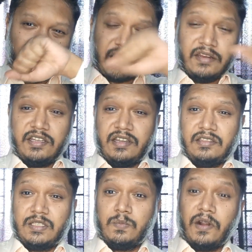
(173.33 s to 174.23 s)
I can
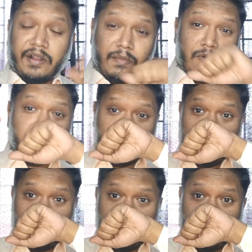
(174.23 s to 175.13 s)
detect this bergamot, the
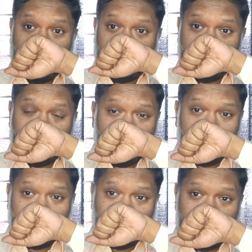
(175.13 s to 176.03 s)
lemon.
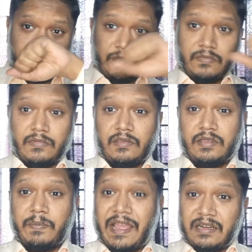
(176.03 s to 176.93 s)

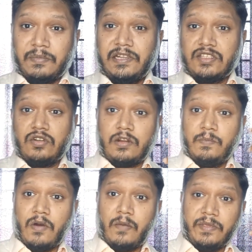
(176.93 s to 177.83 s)
The pineapple is
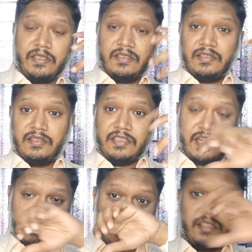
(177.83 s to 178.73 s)
not popping
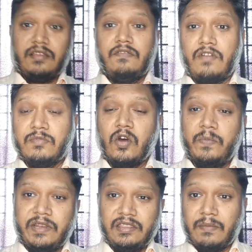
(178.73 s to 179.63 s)
yet. From the
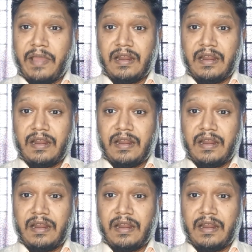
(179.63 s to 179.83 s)
opening, the